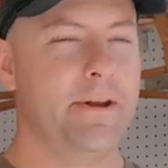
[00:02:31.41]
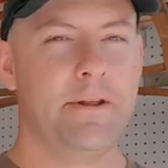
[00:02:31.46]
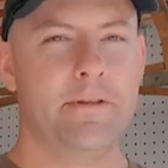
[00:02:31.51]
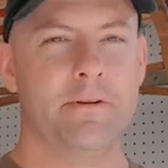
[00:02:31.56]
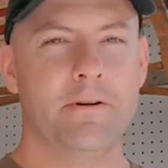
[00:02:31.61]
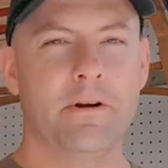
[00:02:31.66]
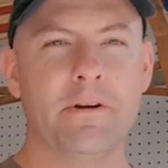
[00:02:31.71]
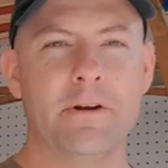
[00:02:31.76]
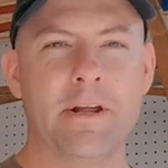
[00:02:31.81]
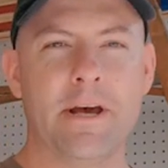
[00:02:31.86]
Now,
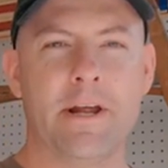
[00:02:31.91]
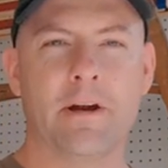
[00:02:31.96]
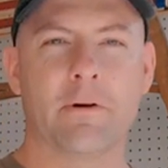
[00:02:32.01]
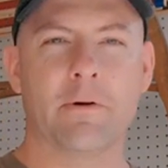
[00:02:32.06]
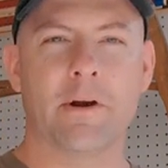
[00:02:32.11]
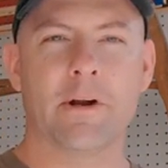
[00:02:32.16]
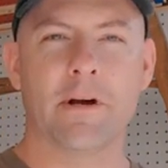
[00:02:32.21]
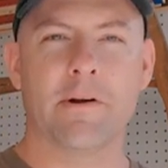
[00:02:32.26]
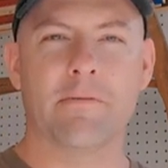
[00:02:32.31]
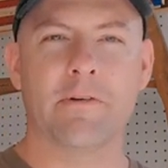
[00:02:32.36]
there are data
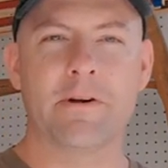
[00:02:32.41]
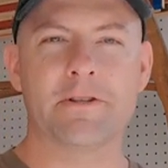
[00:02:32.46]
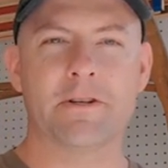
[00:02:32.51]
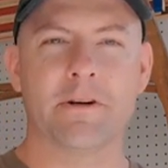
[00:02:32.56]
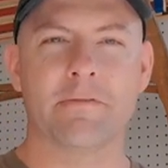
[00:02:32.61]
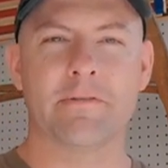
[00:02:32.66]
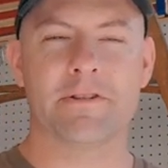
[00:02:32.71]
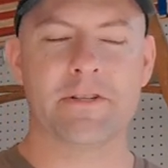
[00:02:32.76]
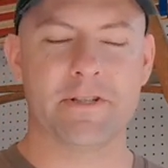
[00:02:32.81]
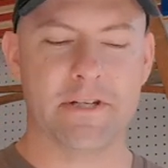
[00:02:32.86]
recovery
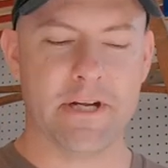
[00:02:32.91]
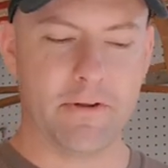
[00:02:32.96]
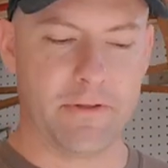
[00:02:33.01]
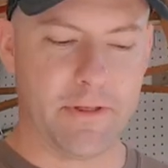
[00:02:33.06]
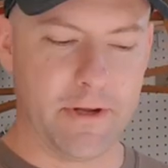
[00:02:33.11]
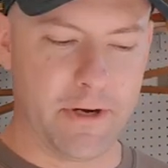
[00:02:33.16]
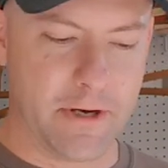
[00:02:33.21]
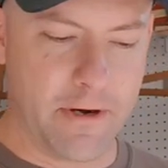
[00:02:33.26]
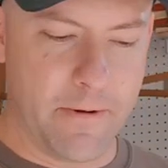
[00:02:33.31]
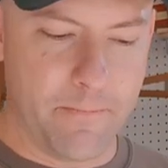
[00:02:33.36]
services
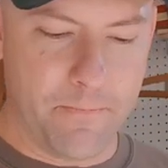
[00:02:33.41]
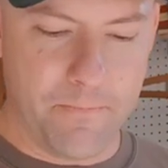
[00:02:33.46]
out there,